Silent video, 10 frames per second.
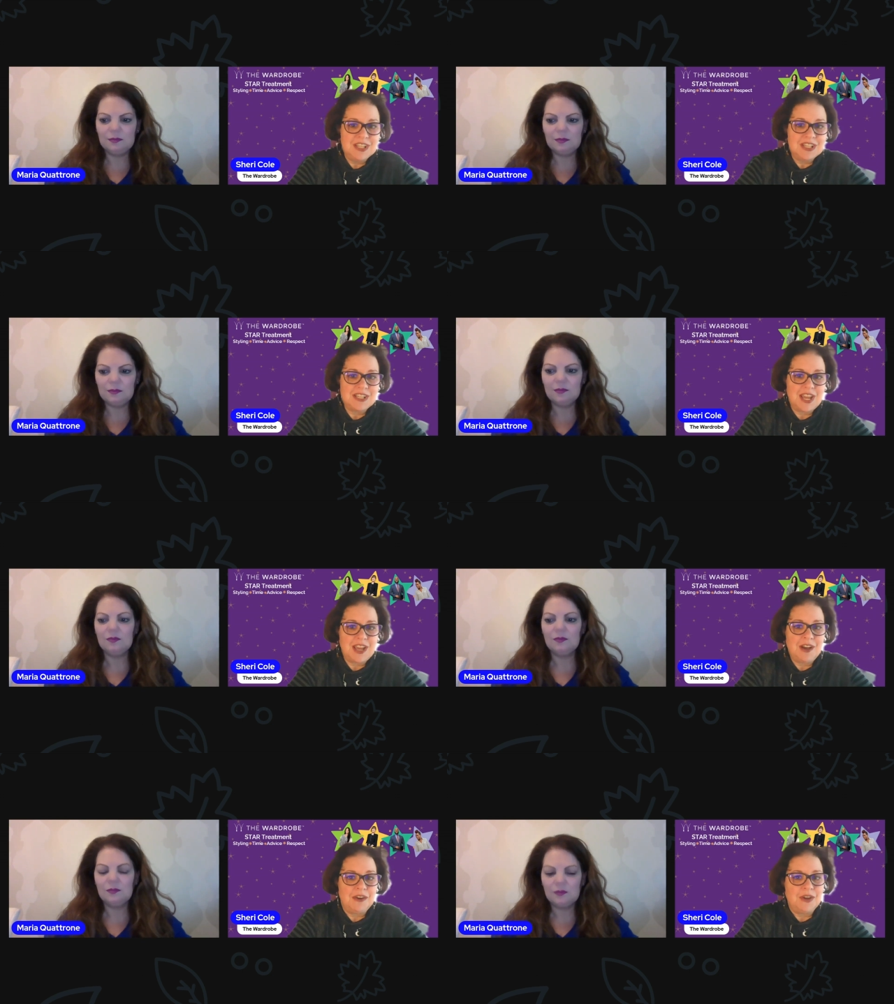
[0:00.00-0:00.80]

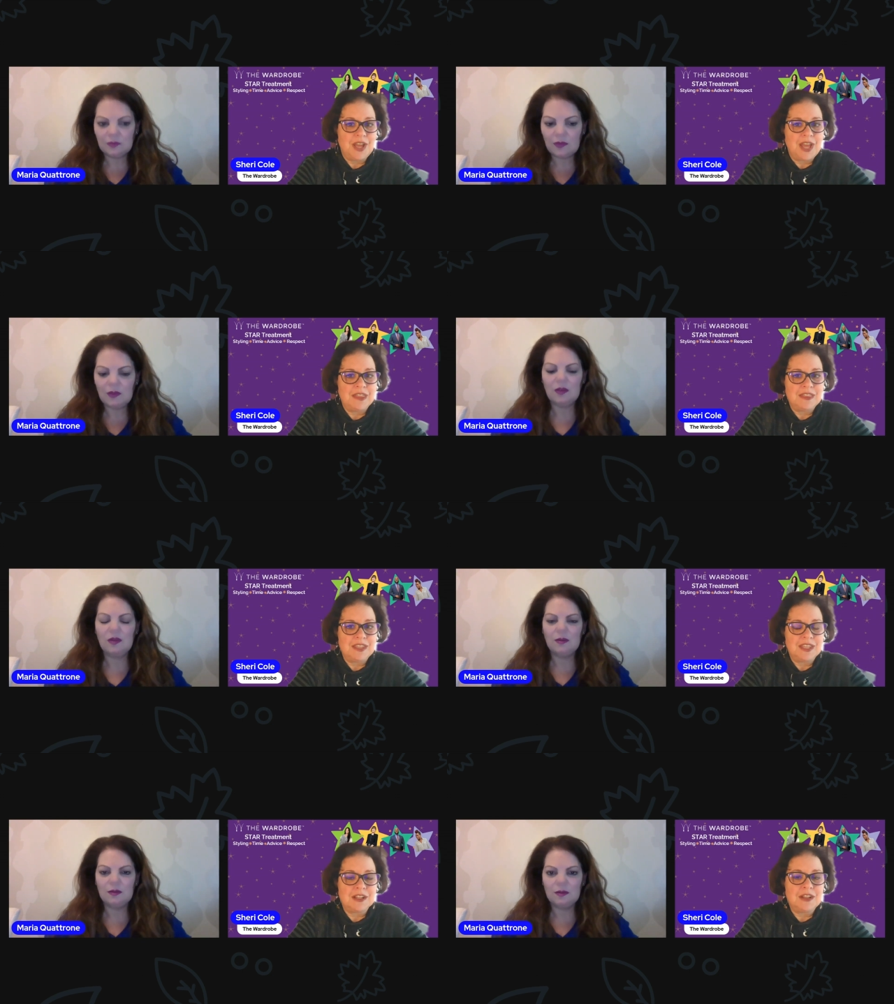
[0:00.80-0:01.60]
Speaker 1: now, and
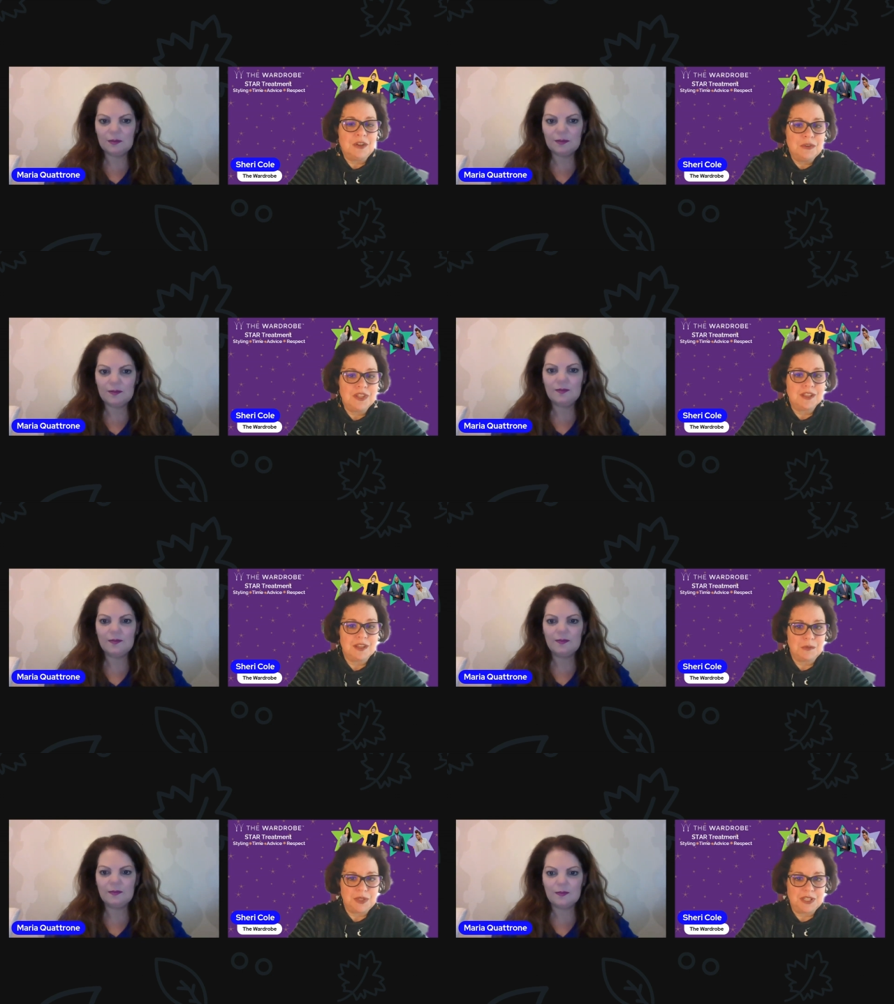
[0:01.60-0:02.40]
the clothing
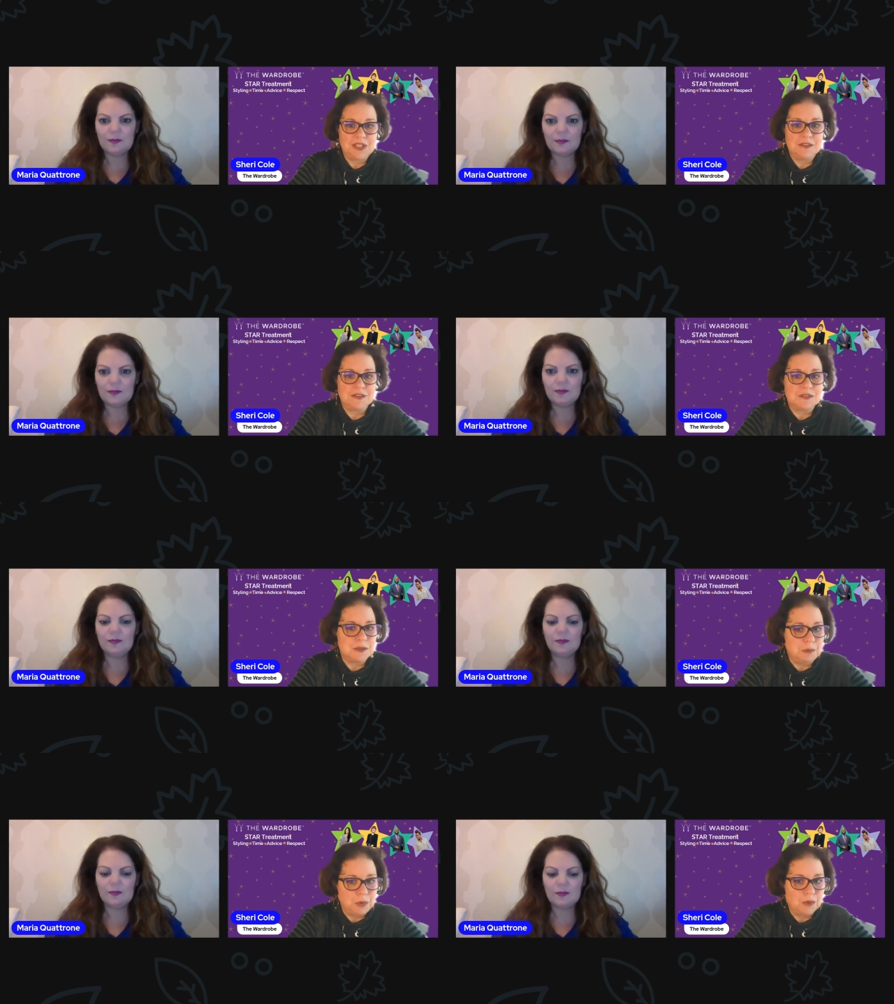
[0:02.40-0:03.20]
that we need to
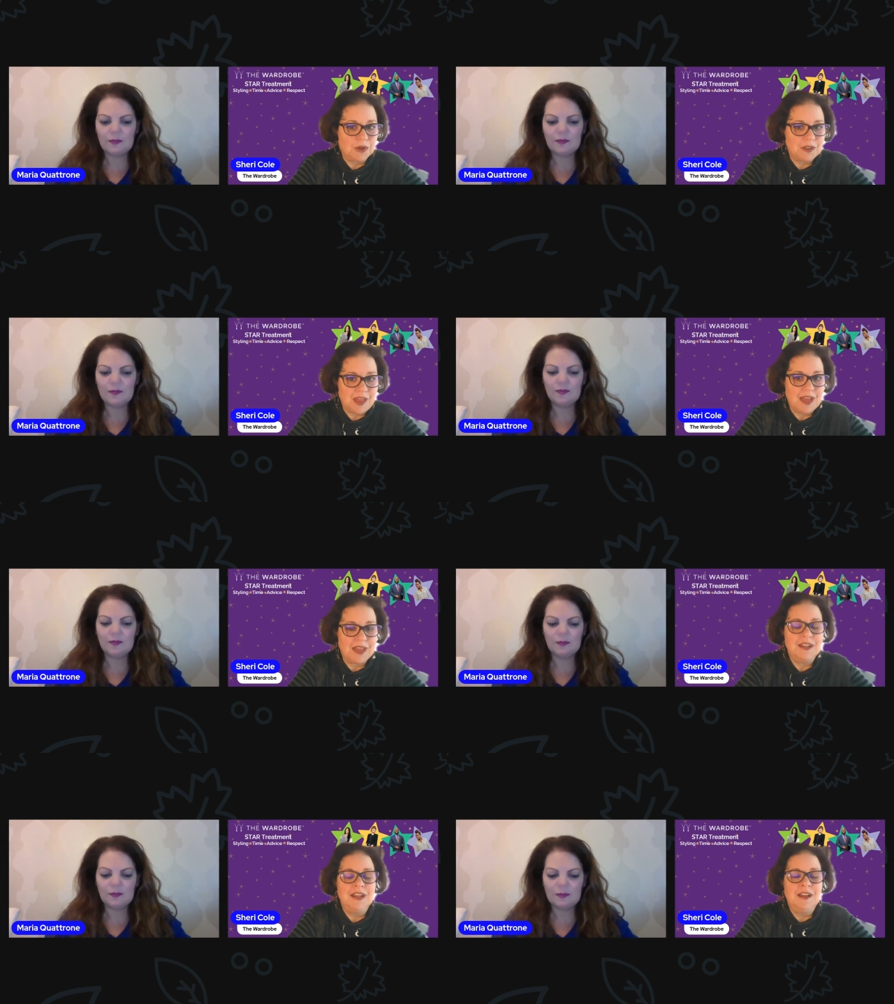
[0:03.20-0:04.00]
support
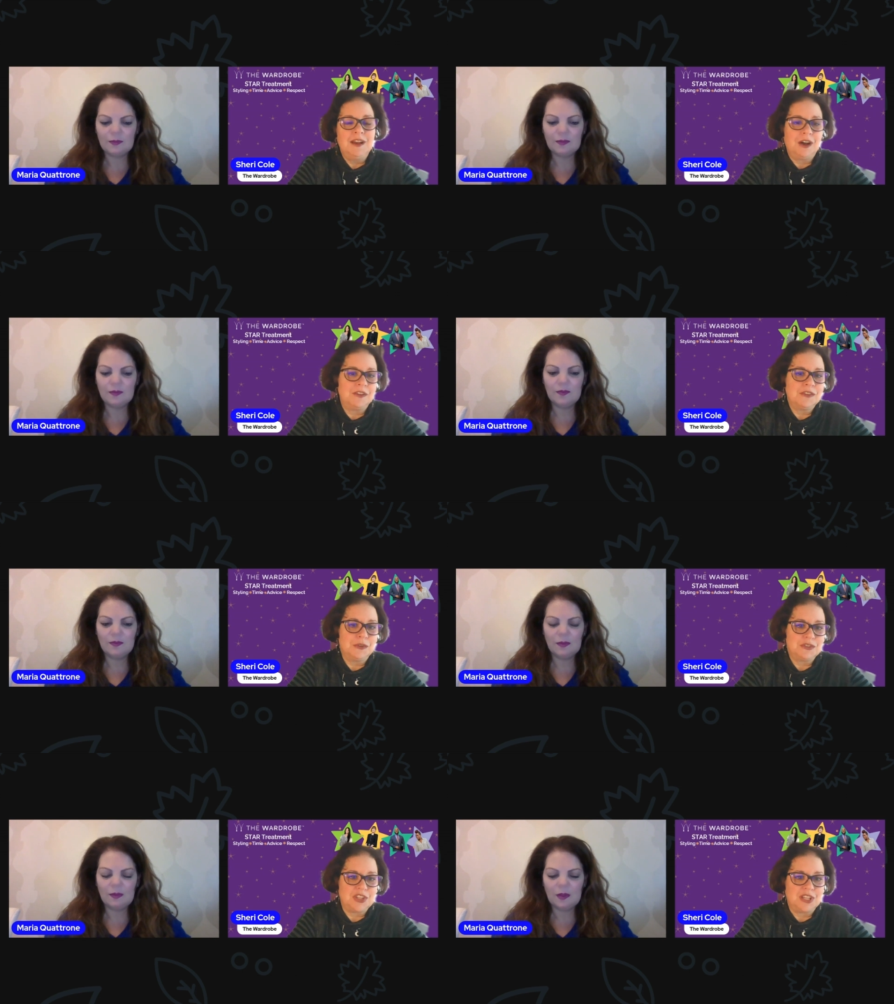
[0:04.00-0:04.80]
that also
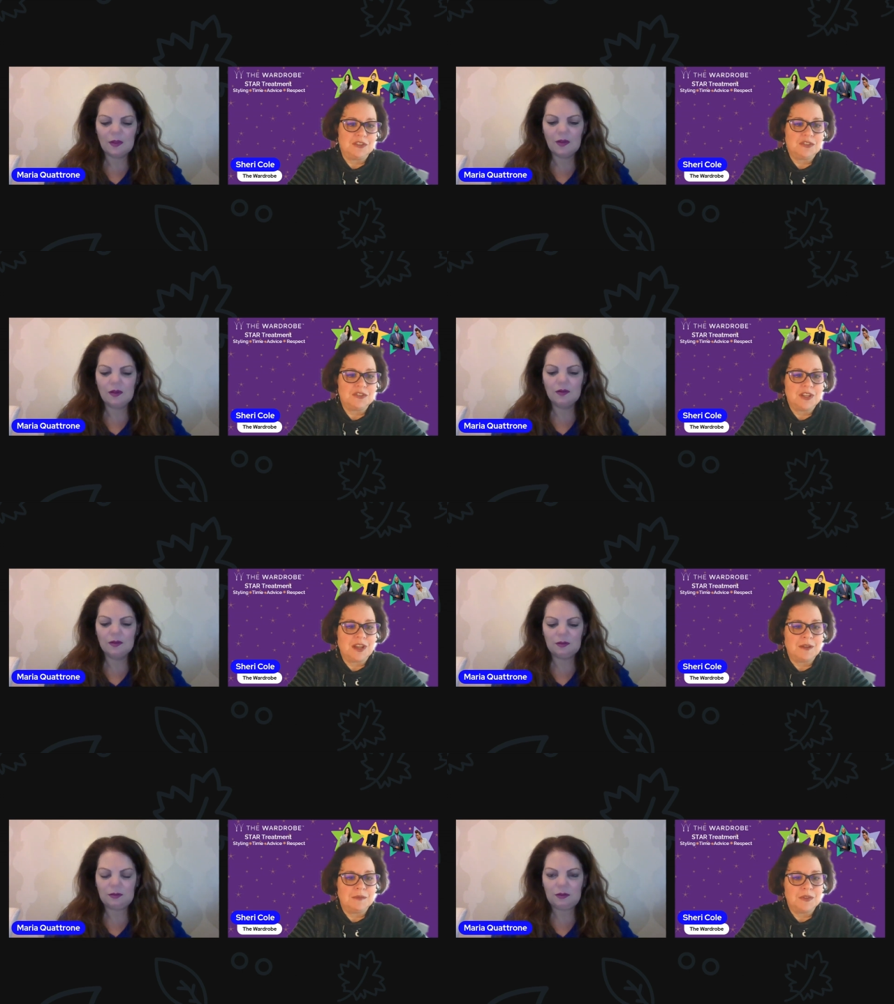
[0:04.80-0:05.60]
has changed.
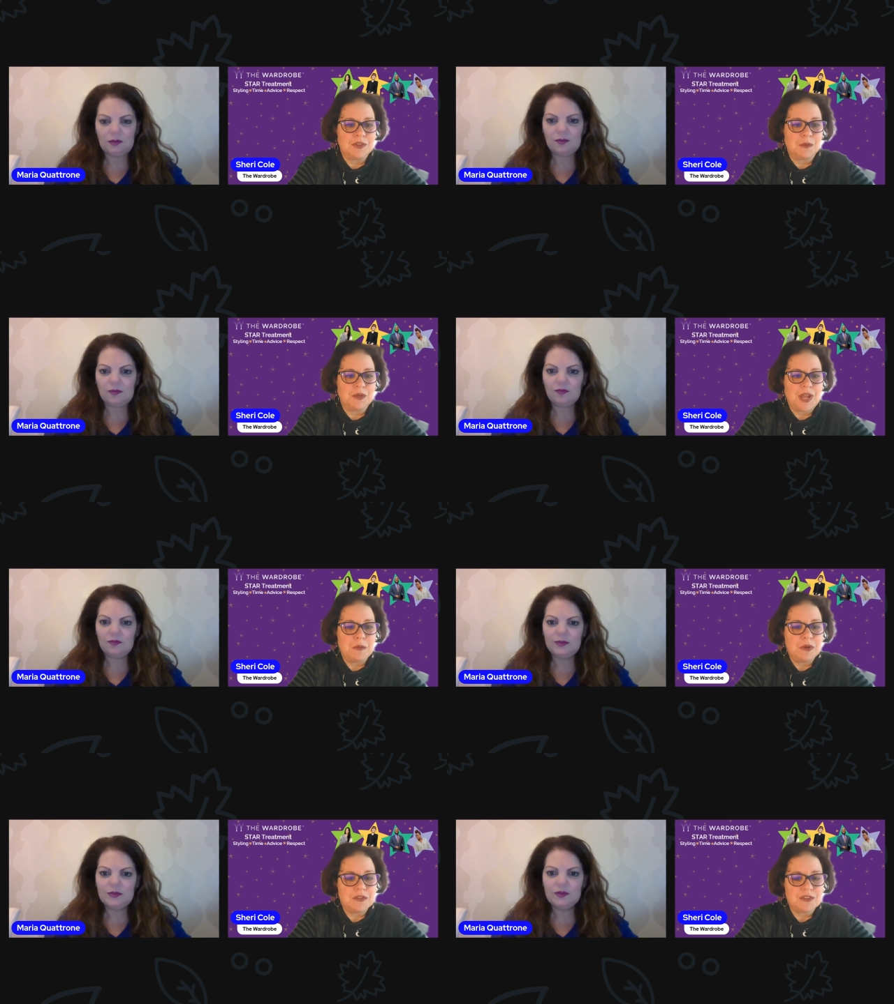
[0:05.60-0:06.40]
Um, so we're, now
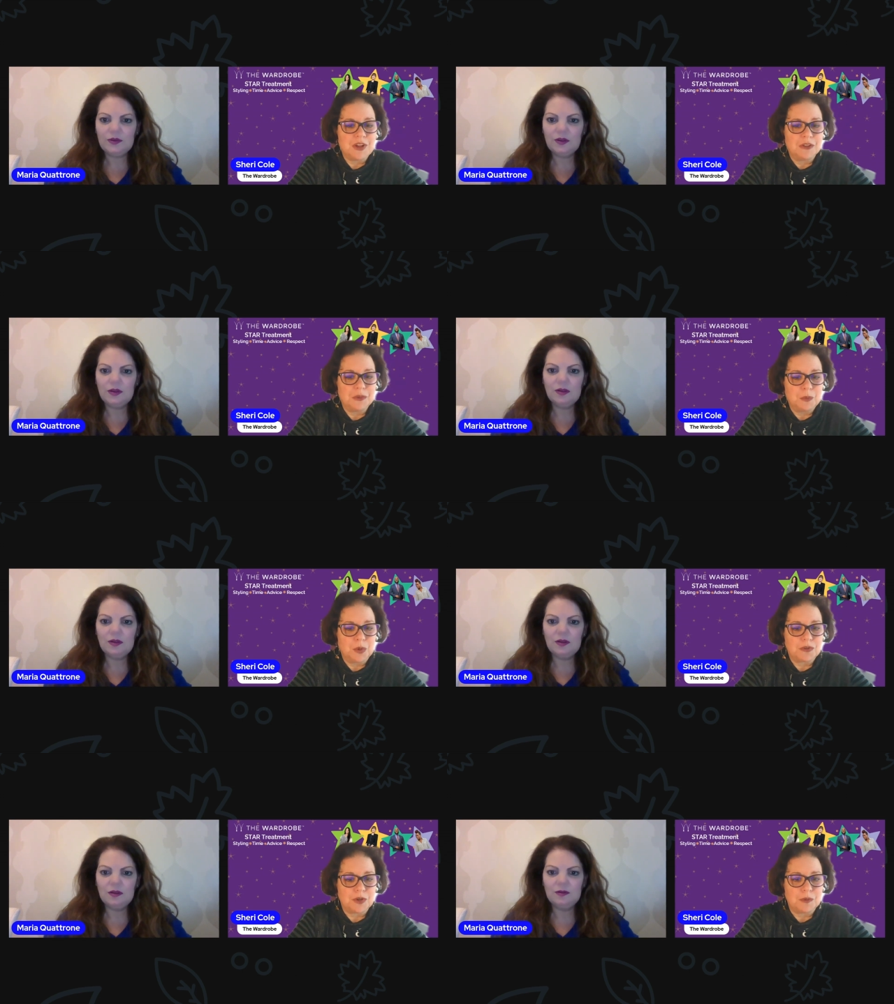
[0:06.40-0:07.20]
we're just called the
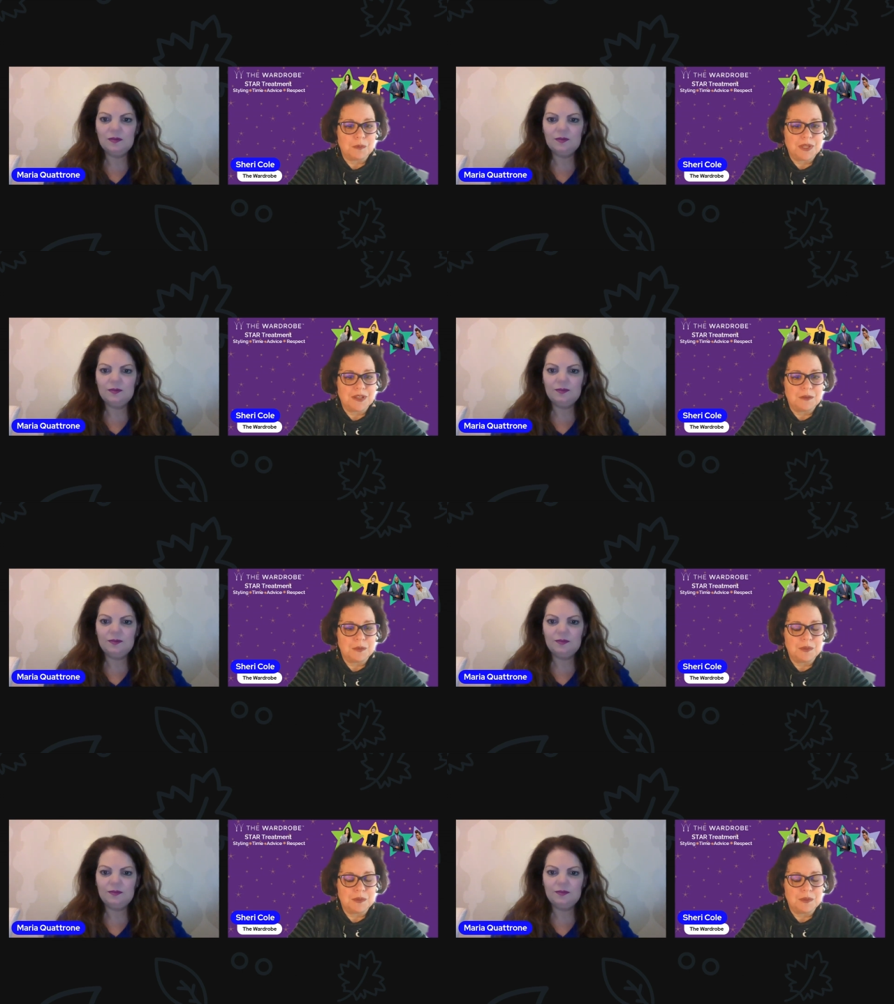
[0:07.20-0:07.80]
wardrobe because we